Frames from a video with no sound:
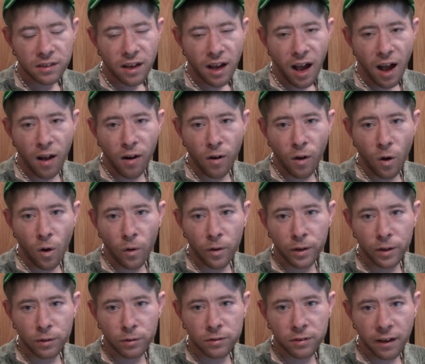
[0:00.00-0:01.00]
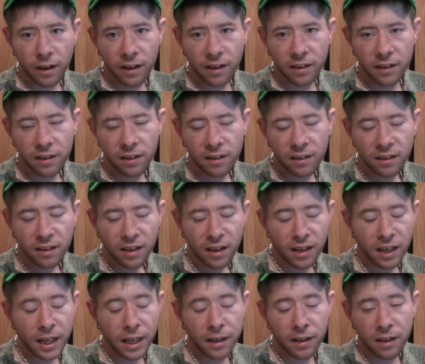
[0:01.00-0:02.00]
how long it'll take.
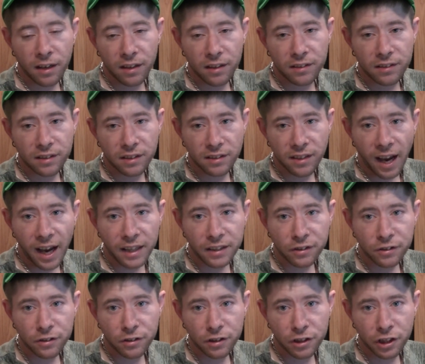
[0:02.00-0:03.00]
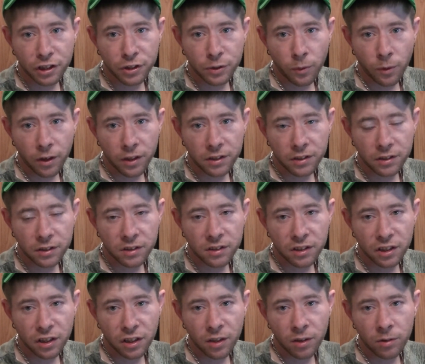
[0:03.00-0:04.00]
And in a disaster situation,
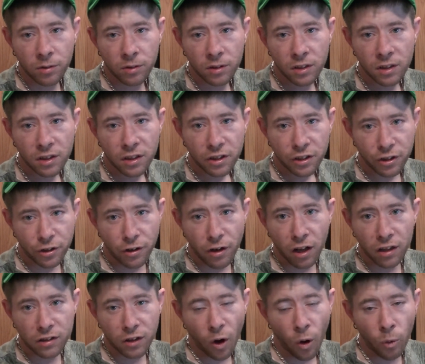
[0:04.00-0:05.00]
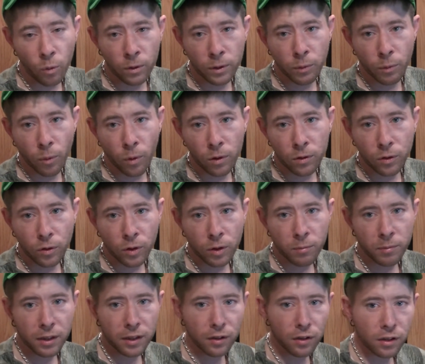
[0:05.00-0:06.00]
you're not the only one going
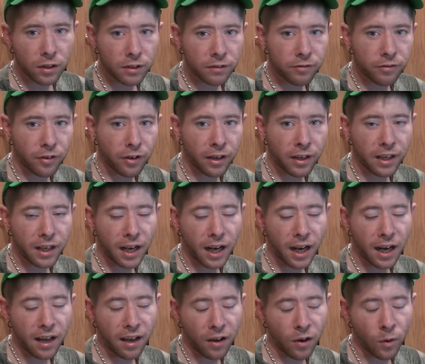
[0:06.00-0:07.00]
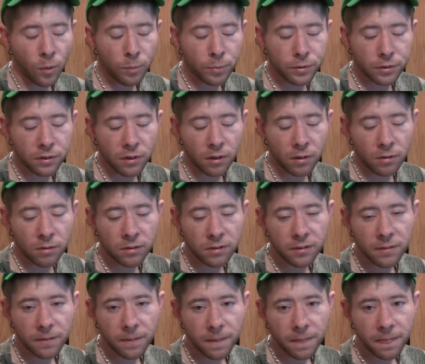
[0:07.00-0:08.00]
to be looking for any kind of help, so
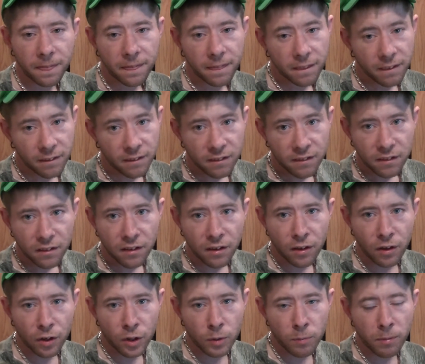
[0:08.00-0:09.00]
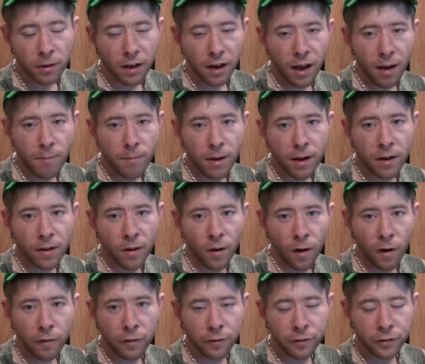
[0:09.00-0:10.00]
you'll be a lot better
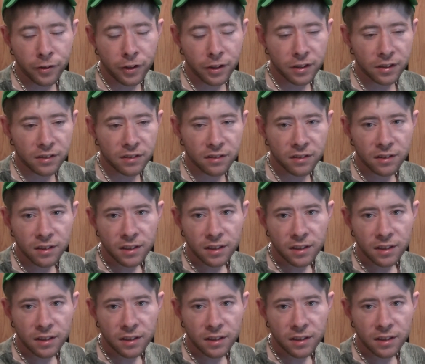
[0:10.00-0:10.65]
off if you can